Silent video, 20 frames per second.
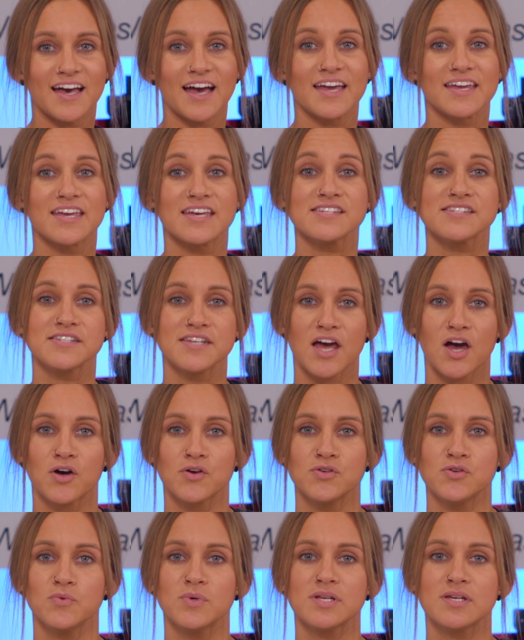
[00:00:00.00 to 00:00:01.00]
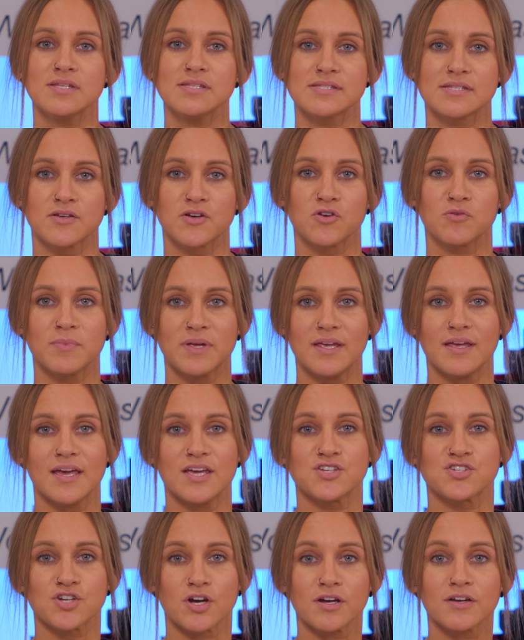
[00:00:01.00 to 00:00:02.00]
I guess now you would consider me a
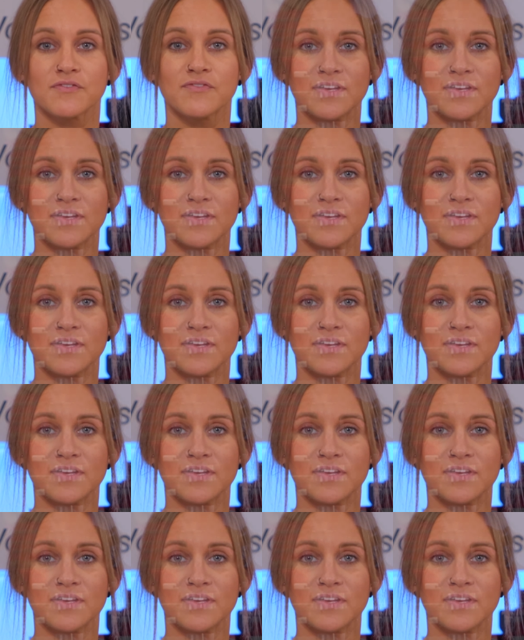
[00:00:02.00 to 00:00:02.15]
shark